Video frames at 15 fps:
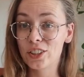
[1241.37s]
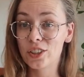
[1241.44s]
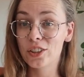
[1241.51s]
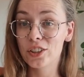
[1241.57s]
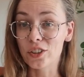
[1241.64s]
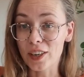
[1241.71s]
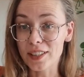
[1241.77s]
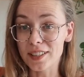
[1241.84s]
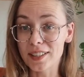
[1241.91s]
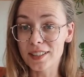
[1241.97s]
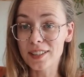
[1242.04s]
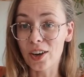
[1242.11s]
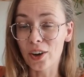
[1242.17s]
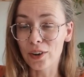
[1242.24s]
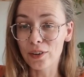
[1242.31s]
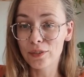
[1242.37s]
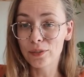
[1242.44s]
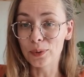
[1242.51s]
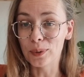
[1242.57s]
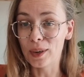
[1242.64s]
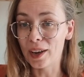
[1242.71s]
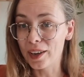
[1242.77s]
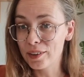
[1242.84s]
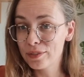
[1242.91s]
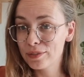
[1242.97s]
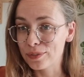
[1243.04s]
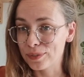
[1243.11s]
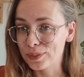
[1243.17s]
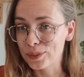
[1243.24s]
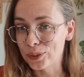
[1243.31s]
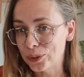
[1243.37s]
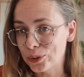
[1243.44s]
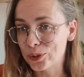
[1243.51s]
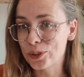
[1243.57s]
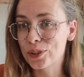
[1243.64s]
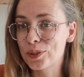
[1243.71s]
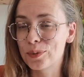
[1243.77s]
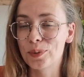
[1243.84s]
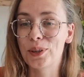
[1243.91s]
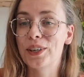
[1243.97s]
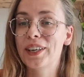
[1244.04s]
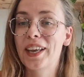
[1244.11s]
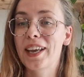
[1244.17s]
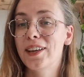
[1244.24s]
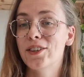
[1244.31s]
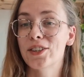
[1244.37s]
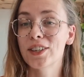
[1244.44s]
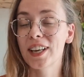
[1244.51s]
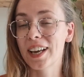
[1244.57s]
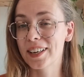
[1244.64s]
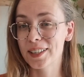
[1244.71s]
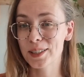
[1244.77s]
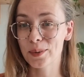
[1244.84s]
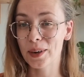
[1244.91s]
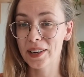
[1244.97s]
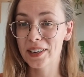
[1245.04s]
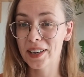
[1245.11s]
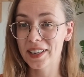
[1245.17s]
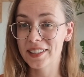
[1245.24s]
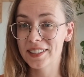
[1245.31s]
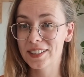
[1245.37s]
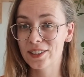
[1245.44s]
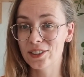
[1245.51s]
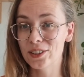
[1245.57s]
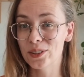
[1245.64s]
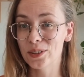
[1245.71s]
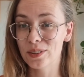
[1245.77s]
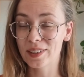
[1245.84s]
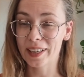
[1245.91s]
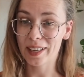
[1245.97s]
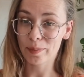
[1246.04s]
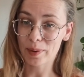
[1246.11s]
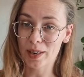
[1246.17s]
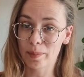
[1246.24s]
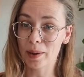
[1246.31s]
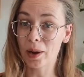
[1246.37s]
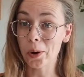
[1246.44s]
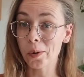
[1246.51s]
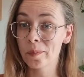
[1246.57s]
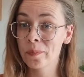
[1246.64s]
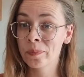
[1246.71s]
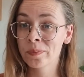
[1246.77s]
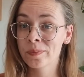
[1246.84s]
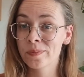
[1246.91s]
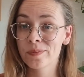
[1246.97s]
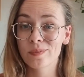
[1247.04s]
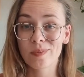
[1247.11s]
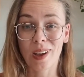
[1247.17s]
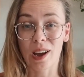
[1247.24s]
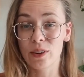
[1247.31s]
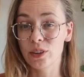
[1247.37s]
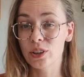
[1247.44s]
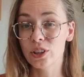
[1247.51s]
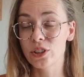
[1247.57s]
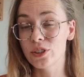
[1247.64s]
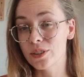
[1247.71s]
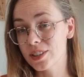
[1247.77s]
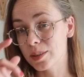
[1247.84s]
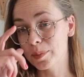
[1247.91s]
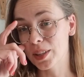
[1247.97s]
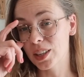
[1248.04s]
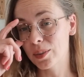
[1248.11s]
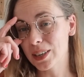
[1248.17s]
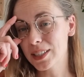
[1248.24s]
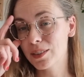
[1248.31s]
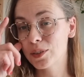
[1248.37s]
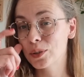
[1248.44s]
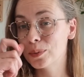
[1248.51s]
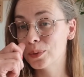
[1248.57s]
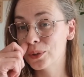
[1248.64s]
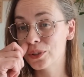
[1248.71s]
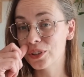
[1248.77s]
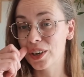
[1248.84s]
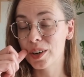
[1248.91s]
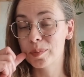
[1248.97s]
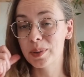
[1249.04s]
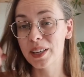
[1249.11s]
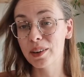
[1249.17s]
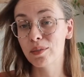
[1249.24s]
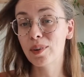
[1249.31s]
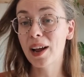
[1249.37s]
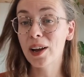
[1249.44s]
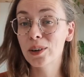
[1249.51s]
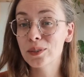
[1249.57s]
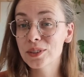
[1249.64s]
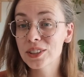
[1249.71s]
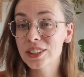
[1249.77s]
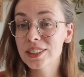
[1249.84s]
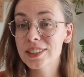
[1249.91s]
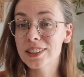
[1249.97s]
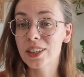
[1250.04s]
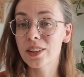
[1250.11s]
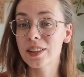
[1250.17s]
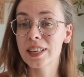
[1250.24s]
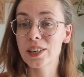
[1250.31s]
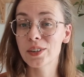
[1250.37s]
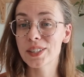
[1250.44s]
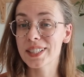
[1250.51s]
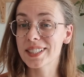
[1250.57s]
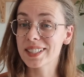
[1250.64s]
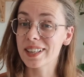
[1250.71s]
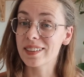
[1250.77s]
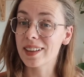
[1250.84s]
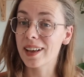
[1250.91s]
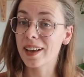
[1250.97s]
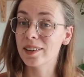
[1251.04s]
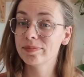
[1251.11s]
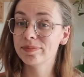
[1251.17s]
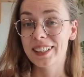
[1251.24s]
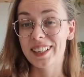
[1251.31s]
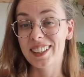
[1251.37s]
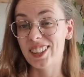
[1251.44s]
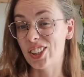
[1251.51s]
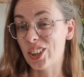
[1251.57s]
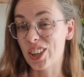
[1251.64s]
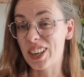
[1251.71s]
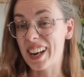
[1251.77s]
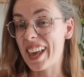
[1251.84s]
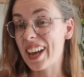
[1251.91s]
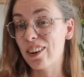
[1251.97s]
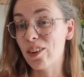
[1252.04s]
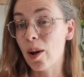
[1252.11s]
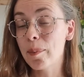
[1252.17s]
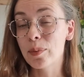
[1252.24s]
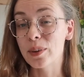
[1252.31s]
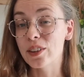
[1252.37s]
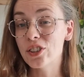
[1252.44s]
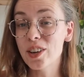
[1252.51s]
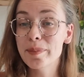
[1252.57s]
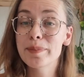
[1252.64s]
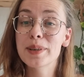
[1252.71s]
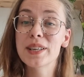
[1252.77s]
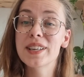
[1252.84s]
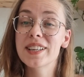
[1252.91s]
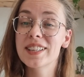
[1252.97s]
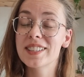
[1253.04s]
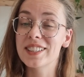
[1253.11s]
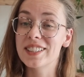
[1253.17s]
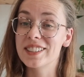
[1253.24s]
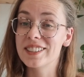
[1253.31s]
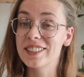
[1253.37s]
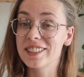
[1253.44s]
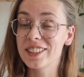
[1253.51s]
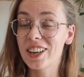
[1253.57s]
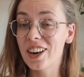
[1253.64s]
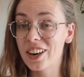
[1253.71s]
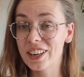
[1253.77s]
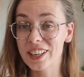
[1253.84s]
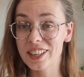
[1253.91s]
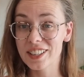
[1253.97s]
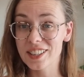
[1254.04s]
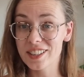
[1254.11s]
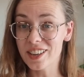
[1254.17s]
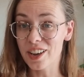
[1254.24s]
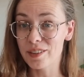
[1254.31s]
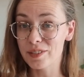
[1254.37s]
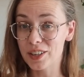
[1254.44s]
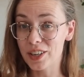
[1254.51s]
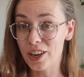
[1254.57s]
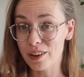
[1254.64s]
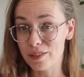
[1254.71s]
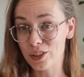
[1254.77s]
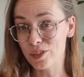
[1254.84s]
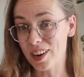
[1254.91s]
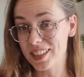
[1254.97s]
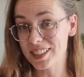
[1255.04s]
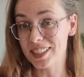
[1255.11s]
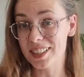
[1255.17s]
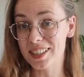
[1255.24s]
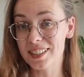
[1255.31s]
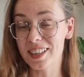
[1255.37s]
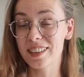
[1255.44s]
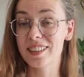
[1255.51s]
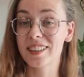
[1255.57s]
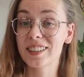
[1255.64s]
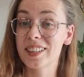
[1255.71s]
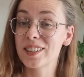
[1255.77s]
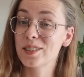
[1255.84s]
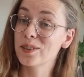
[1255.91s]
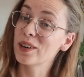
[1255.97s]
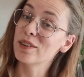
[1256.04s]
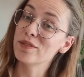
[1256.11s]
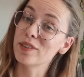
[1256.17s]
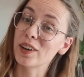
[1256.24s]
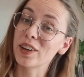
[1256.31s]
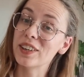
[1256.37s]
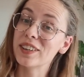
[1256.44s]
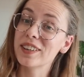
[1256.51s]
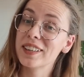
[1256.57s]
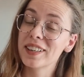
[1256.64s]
dresses are for life, not just one occasion, and it's quite nice to think a bit about how you could use them in the rest of your wardrobe year round so that they don't just sit there. You can layer up with jumpers and cardigans over dresses. I think that's quite fun.